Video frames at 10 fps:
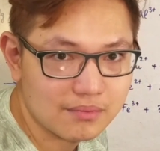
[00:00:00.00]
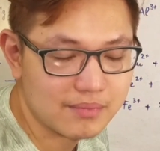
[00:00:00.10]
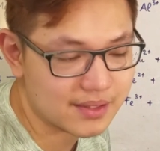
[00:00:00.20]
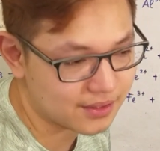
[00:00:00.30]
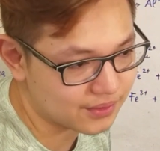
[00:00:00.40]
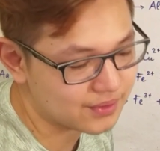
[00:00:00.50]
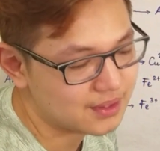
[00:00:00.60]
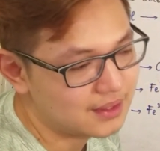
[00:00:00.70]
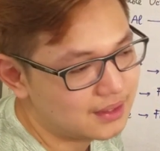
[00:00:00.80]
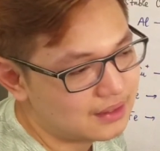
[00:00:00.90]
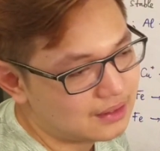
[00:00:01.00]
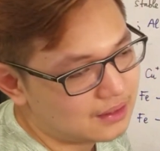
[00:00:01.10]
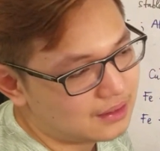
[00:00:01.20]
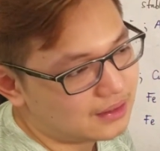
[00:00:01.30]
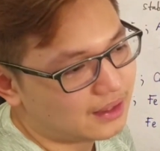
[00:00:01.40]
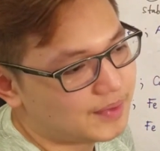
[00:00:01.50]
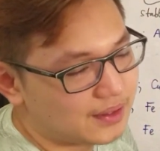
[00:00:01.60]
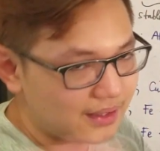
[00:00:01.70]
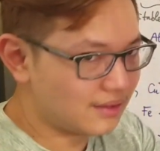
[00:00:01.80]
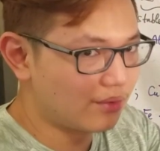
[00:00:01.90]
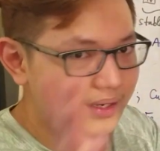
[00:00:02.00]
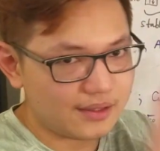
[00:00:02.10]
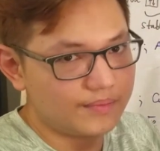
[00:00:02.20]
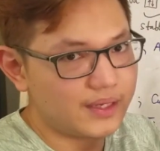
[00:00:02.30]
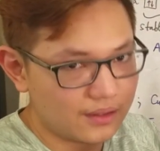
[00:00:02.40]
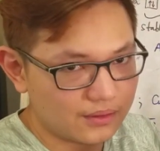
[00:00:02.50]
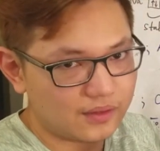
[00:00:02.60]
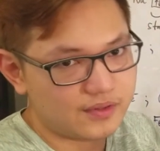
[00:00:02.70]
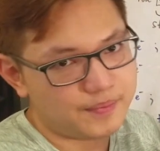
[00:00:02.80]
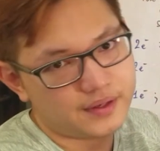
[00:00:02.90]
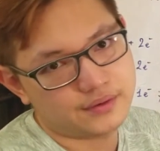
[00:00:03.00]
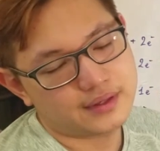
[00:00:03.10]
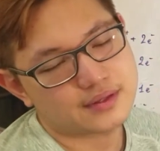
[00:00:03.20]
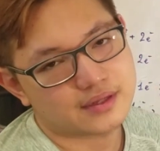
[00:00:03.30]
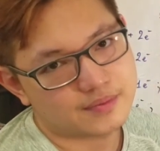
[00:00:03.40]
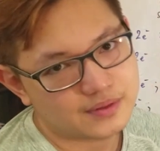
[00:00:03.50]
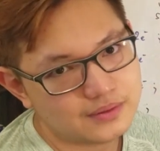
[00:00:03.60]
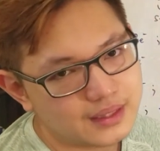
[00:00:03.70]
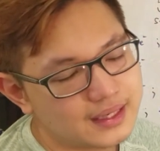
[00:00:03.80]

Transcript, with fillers: metals. I mean, in the right in the middle of the periodic table,